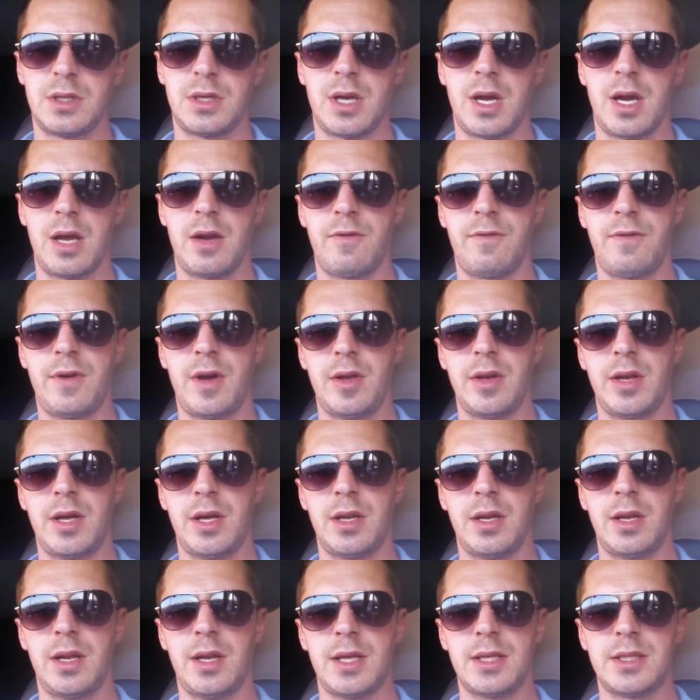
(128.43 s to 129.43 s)
kind of found
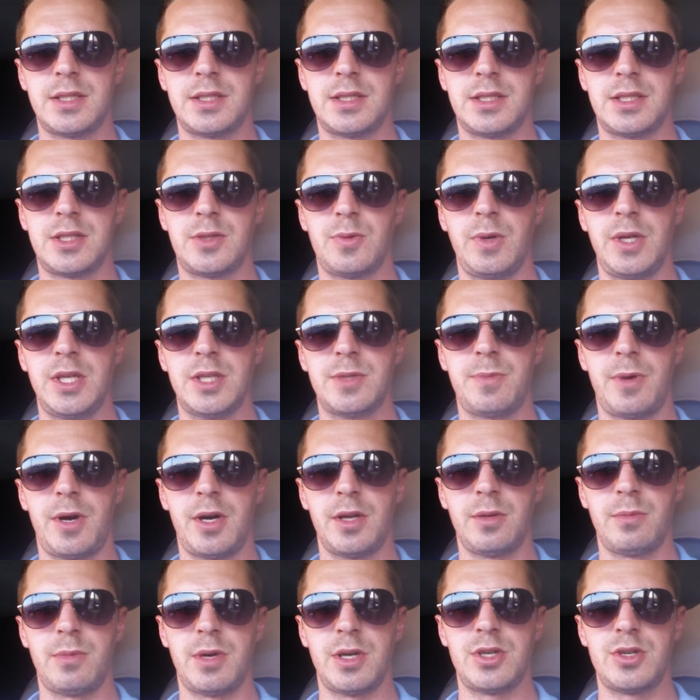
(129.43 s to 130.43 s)
out that that's the sweet
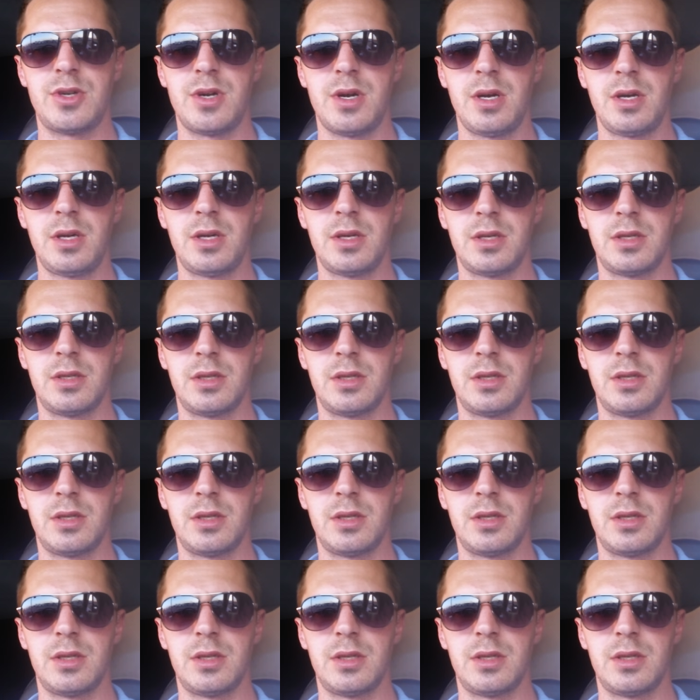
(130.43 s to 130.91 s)
spot of my truck.